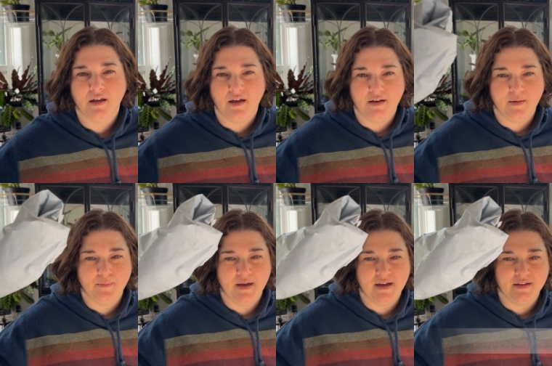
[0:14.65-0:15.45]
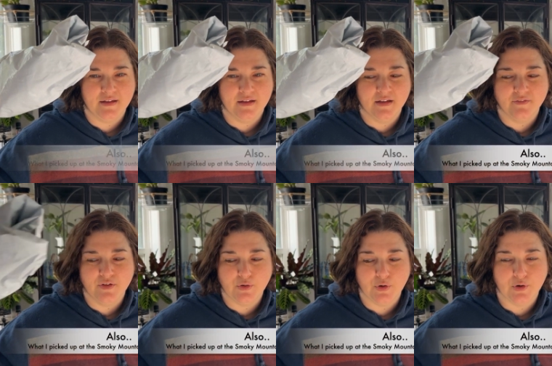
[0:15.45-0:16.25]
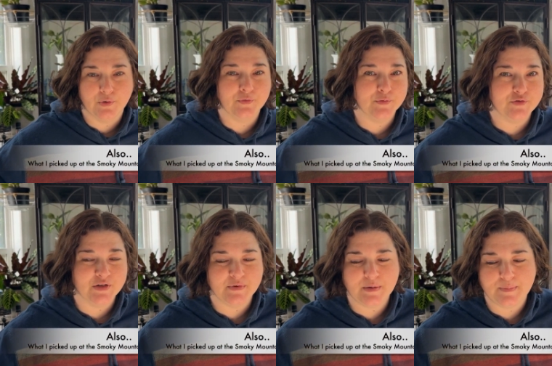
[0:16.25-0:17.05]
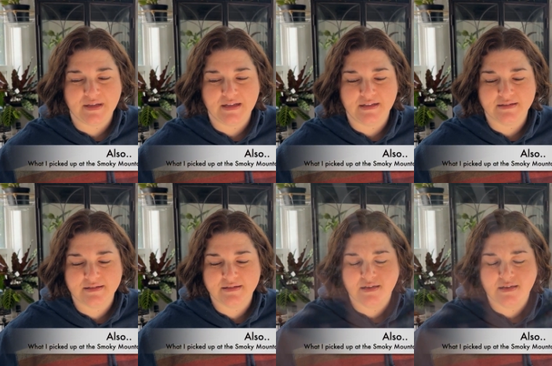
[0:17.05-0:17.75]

an unbagging of a yarn from Jimmy Beans.